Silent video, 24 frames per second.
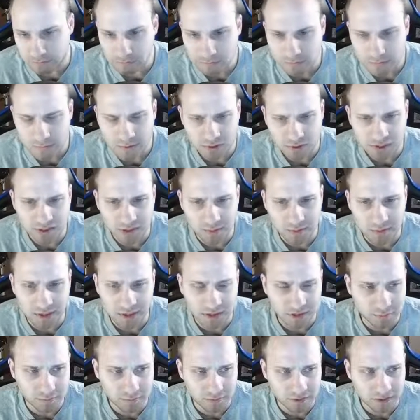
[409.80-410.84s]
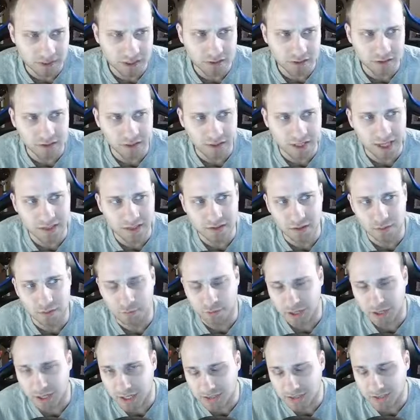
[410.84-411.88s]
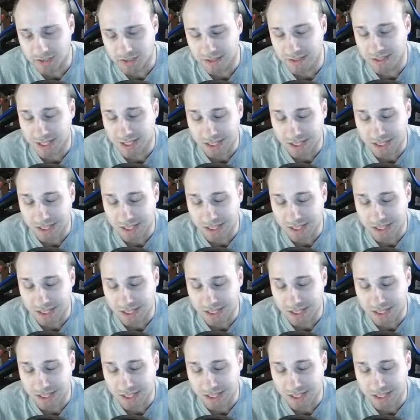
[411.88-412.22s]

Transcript: Just something to consider, that surprises and